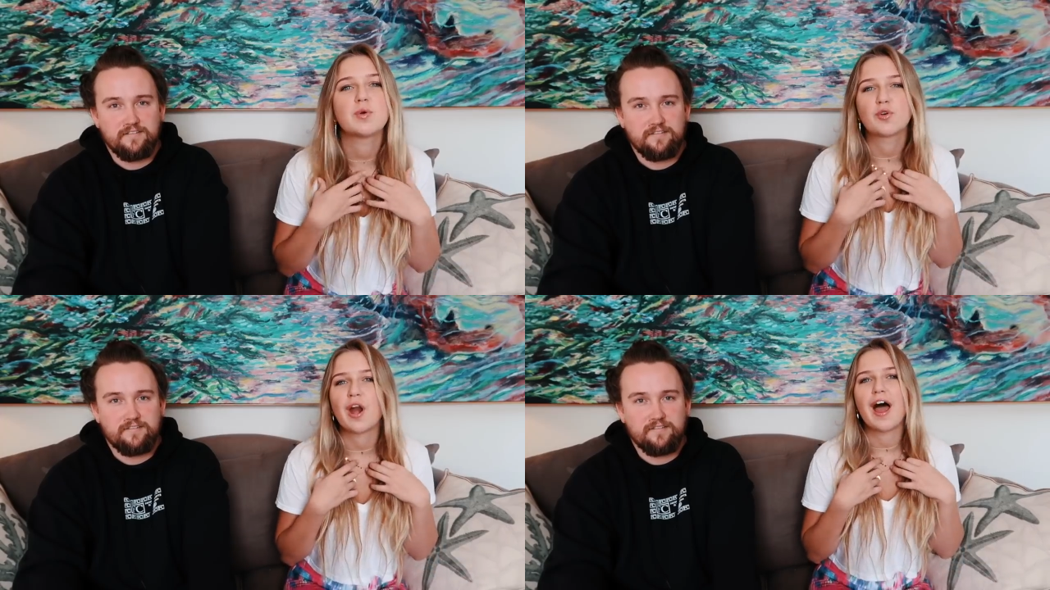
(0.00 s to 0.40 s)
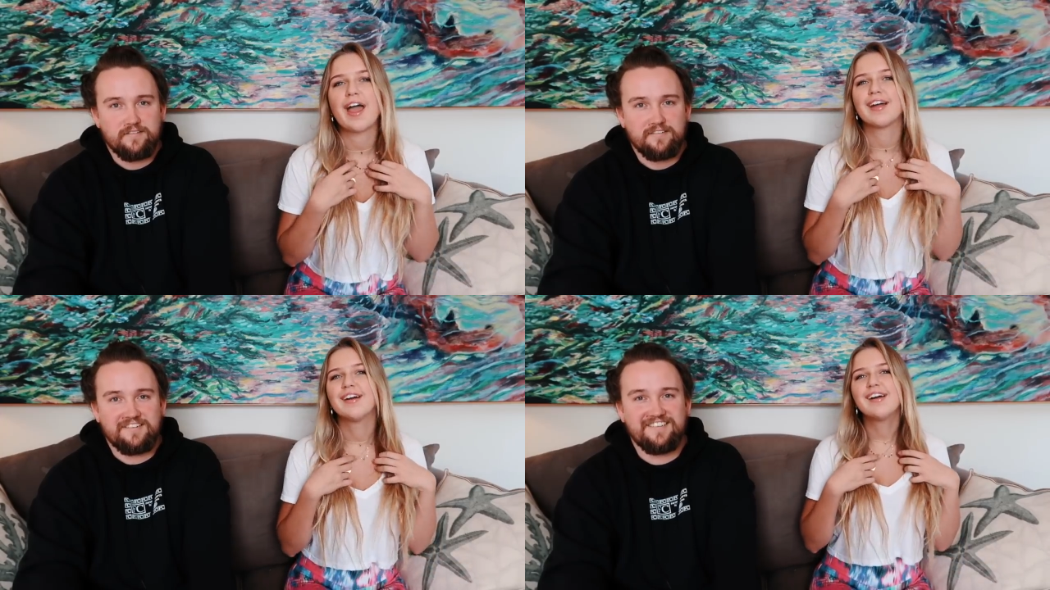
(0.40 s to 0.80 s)
Speaker 1: We'll
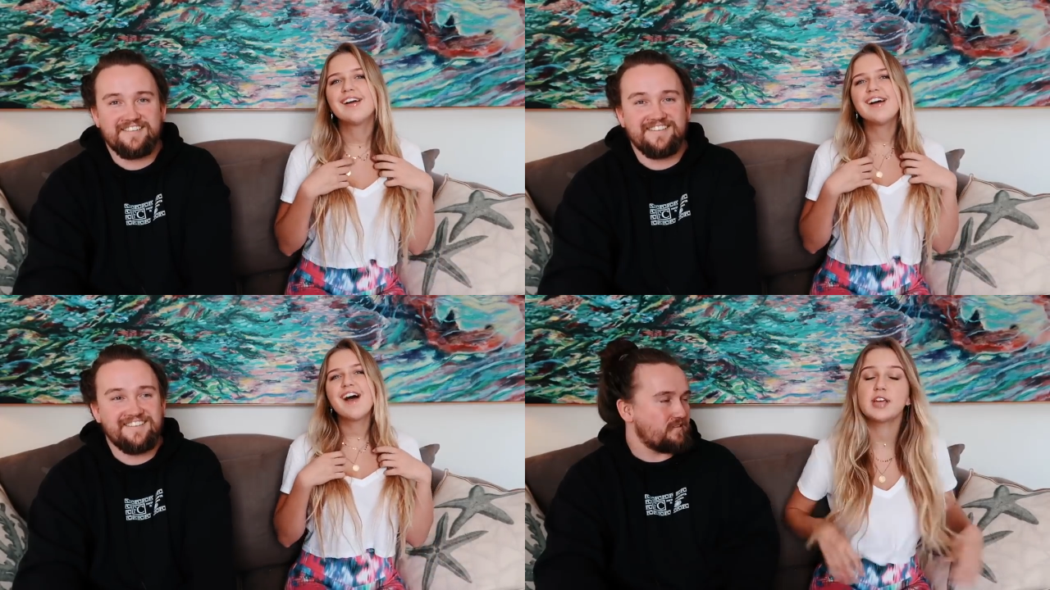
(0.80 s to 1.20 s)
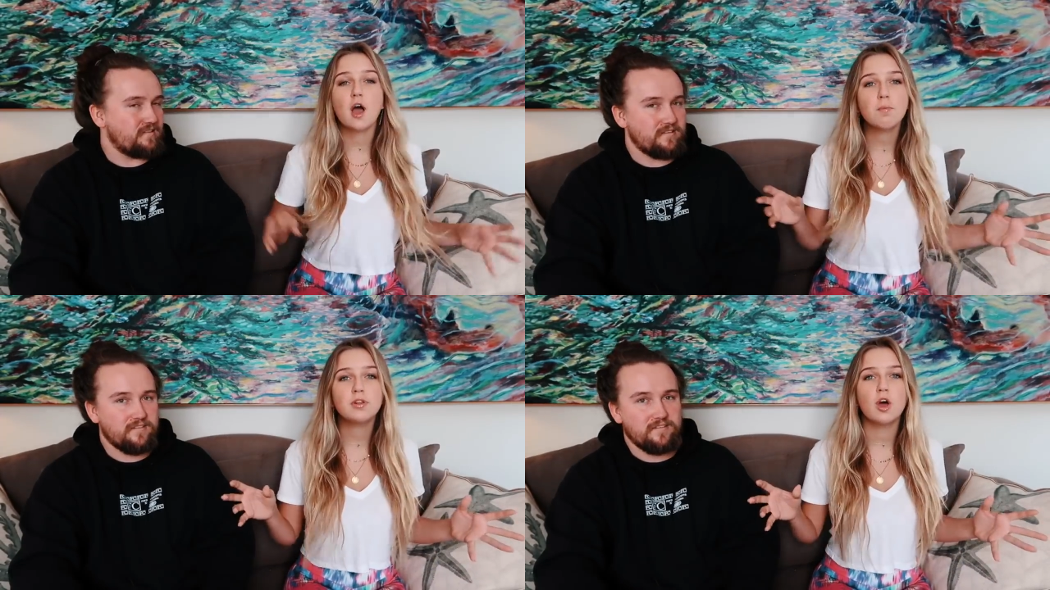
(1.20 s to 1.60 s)
cry.
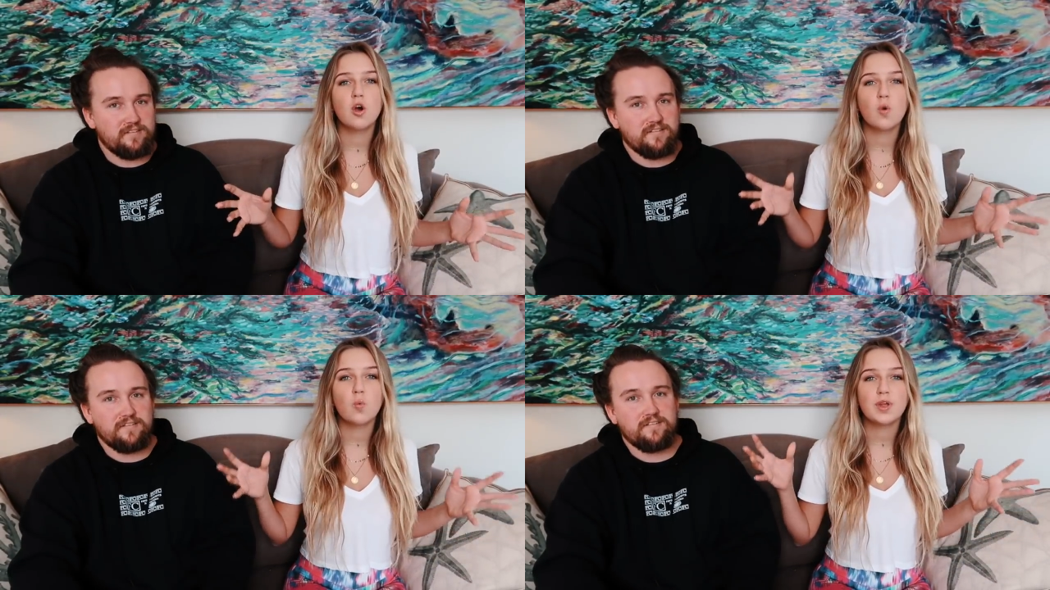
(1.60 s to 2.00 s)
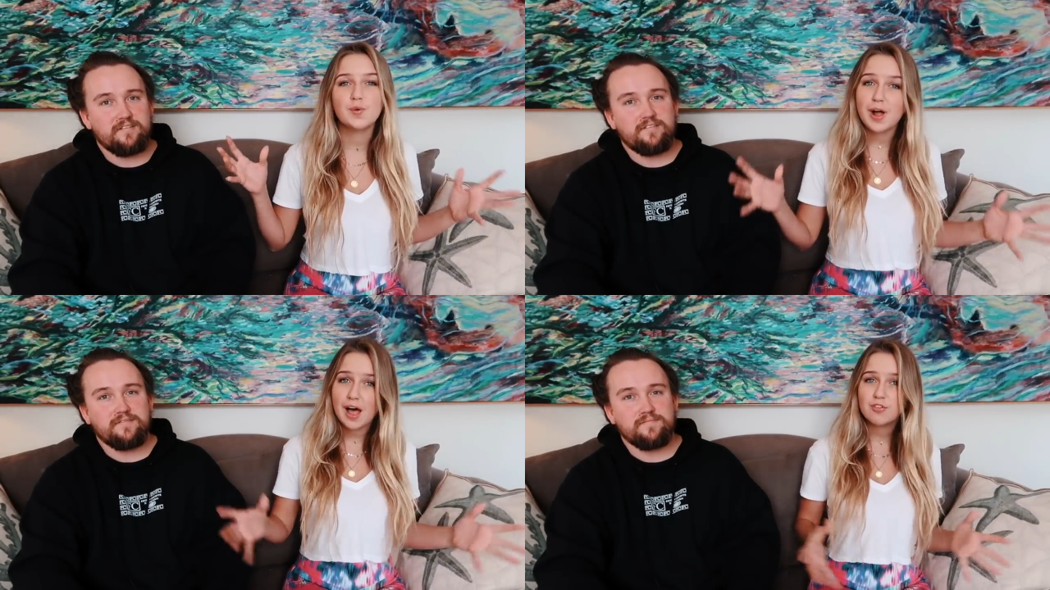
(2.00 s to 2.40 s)
Down below, we
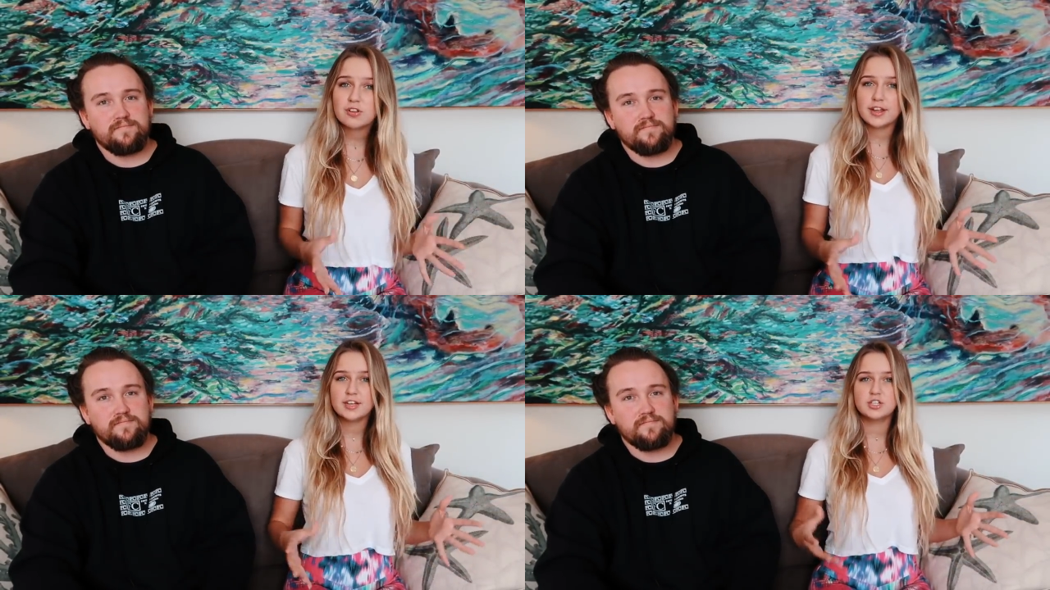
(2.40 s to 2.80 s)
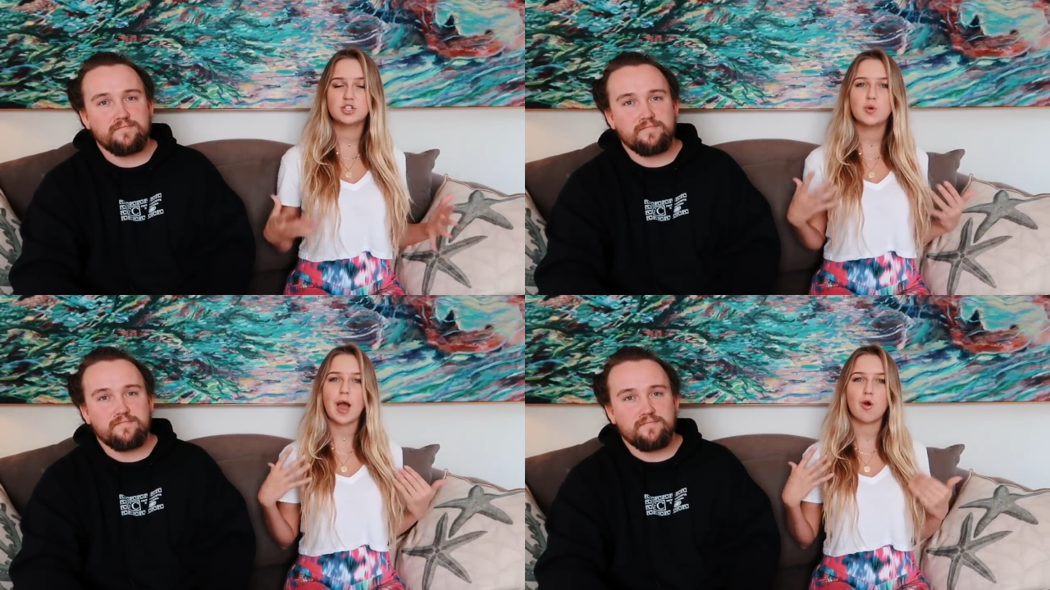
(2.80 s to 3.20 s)
will have our link
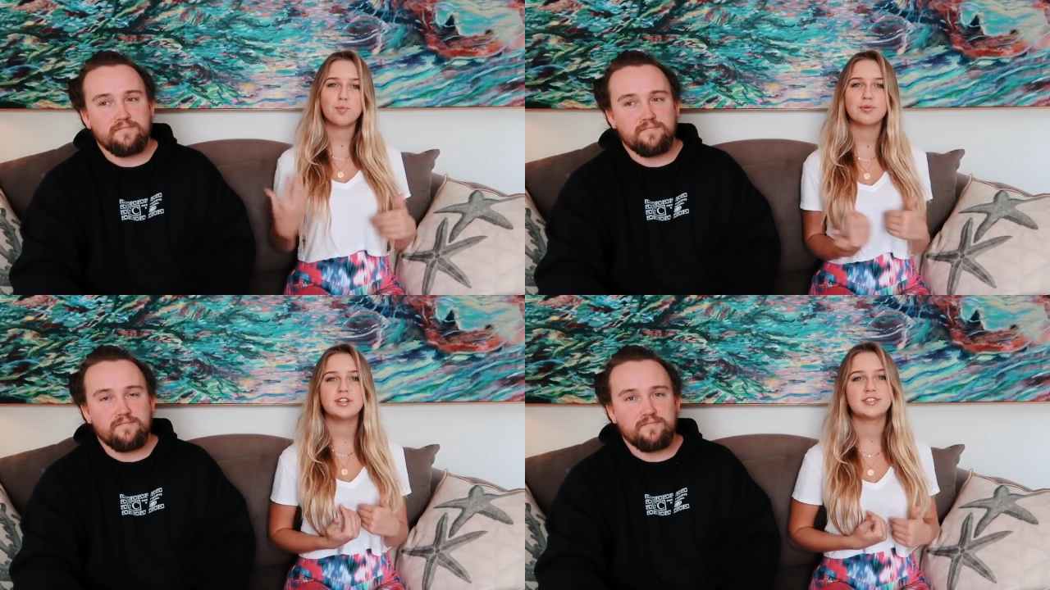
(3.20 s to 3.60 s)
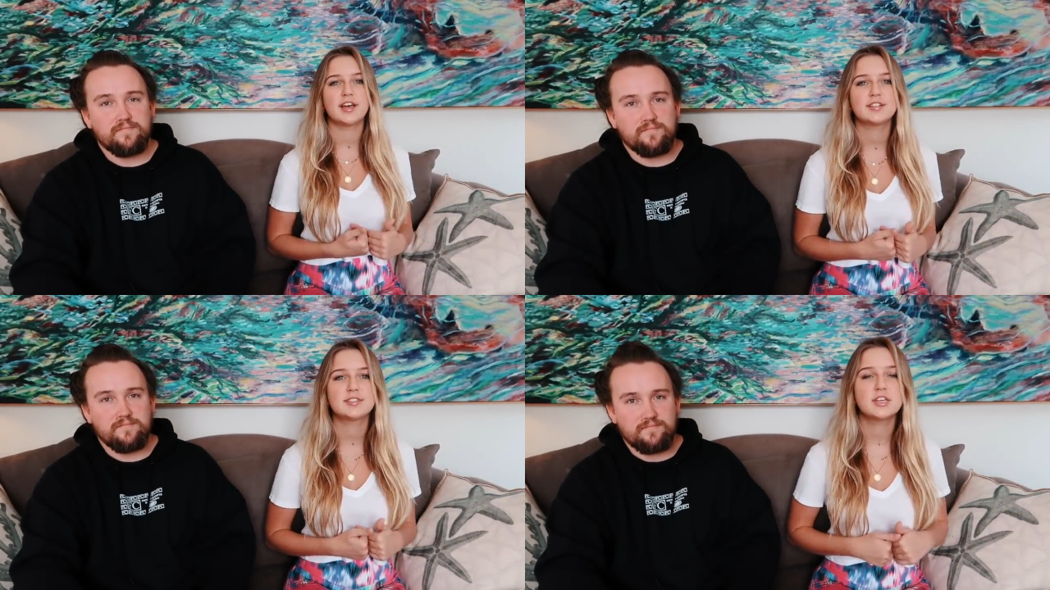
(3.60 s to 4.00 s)
to our
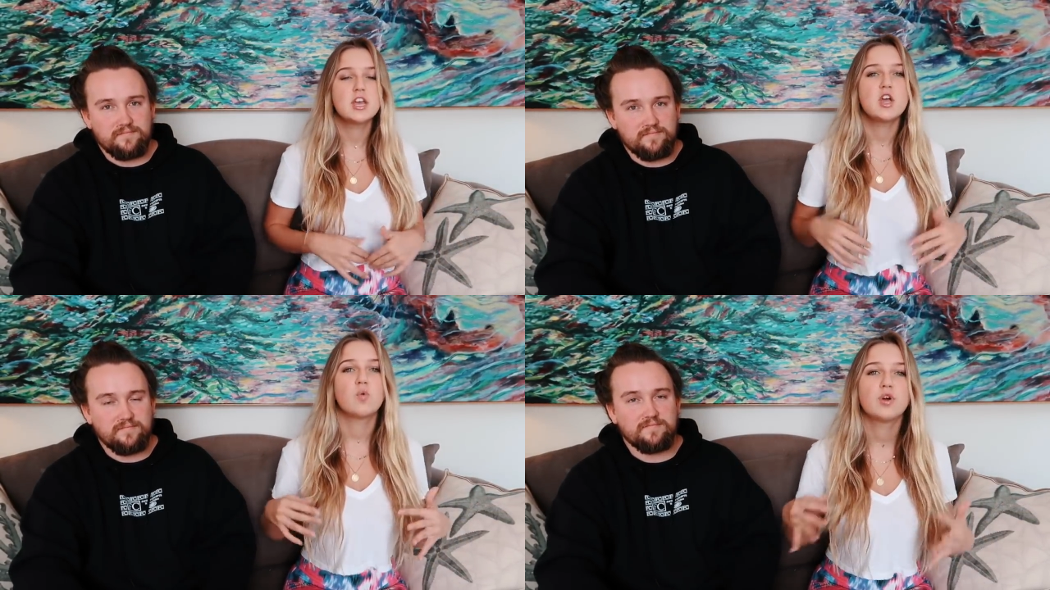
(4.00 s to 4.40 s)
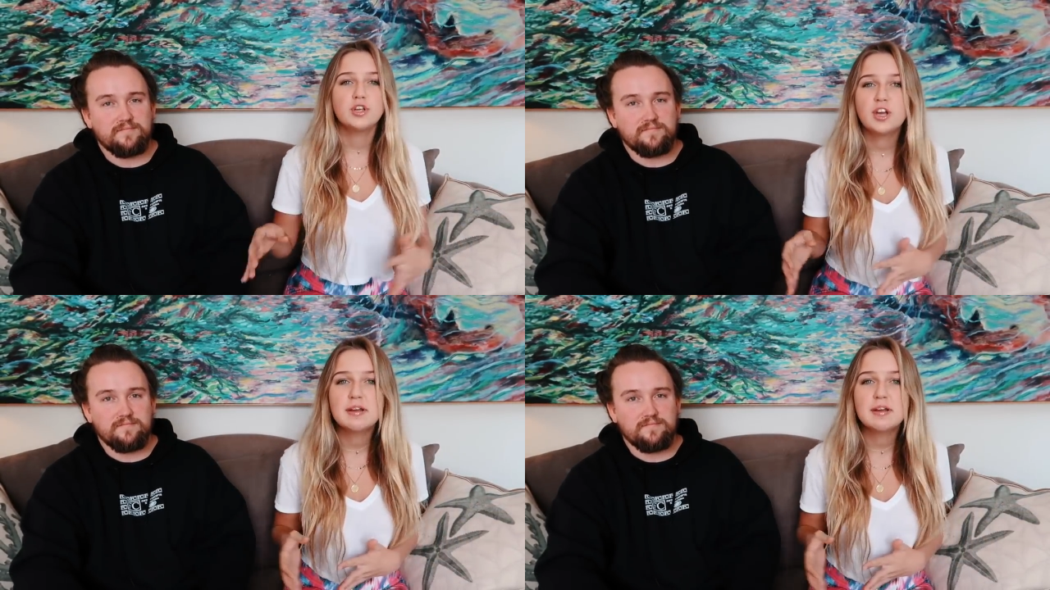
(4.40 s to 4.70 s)
presets where you